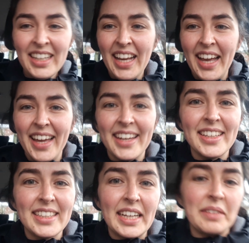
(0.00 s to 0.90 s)
And
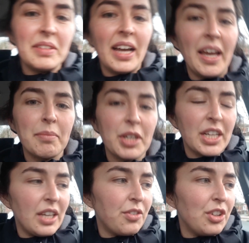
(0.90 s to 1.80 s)
yeah, I'm gonna
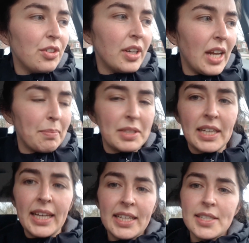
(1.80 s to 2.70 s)
give you an update
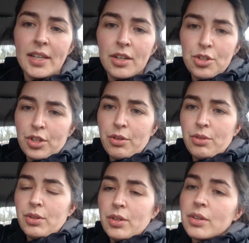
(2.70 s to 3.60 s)
later, show you
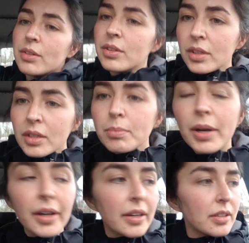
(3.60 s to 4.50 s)
the
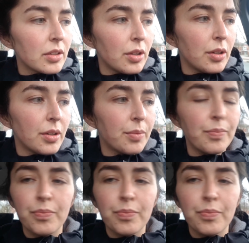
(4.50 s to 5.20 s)
part or